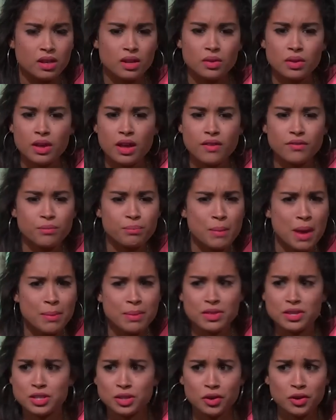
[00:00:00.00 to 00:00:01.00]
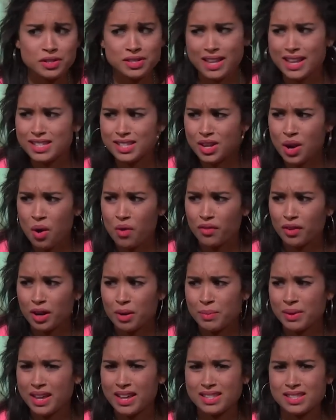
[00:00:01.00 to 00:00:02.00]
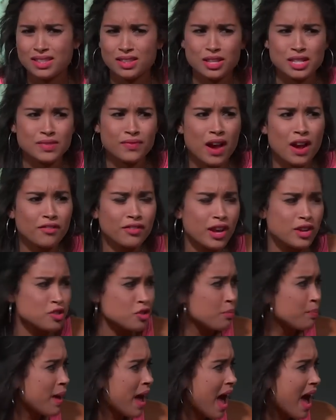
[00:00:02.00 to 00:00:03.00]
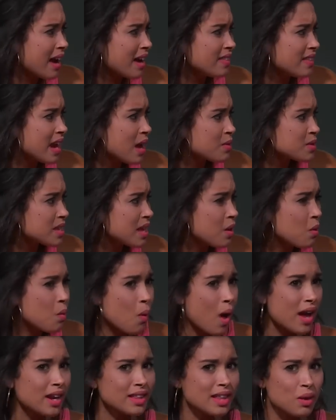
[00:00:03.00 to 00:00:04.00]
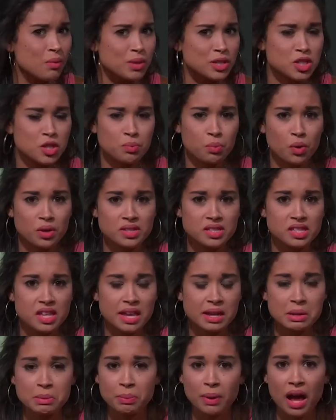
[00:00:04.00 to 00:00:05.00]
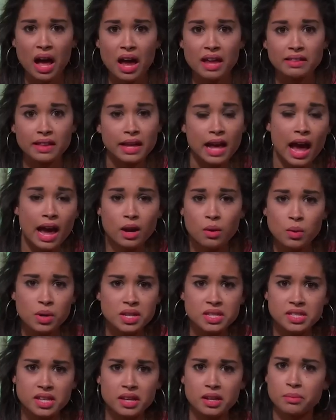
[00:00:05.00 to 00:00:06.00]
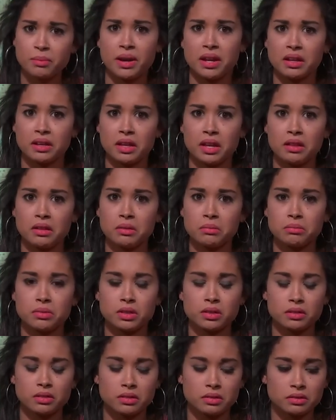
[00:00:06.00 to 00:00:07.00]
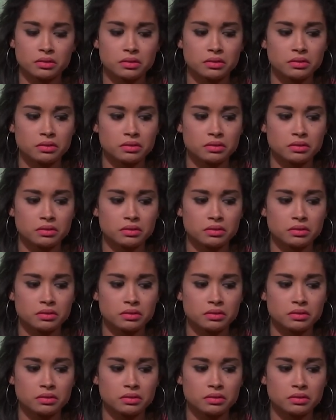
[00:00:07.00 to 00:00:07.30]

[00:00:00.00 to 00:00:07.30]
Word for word: it, maybe this curse isn't over because these fireflies are back. And then I was like, why did that Ouija board say goodbye? Like, I don't want to say goodbye. Right, and he's going down this like